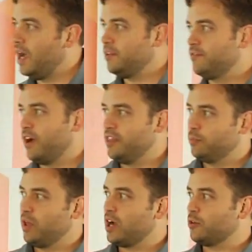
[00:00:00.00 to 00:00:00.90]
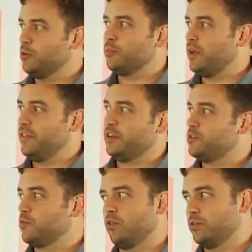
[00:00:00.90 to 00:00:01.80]
I define the block group and the
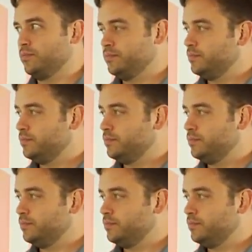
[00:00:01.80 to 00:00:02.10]
controller.